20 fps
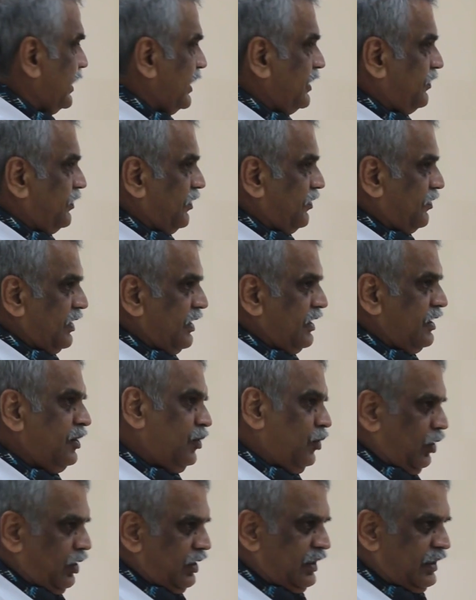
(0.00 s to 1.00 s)
these
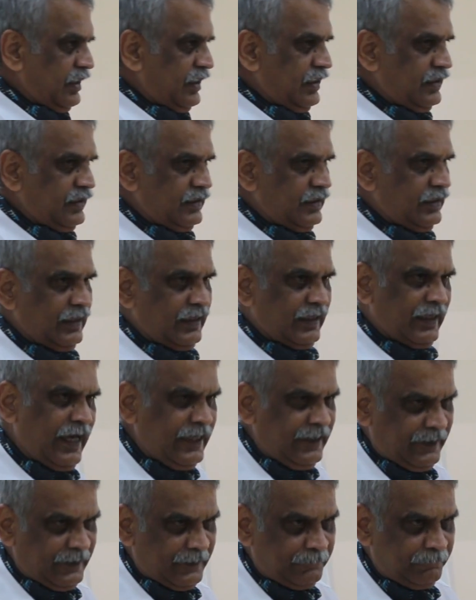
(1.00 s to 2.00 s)
15 qualities,
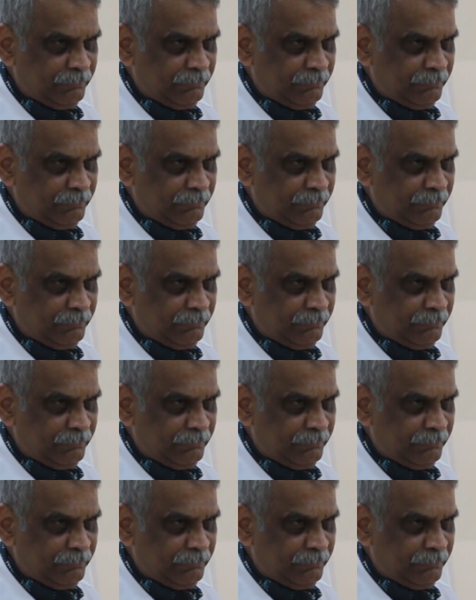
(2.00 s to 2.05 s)
right?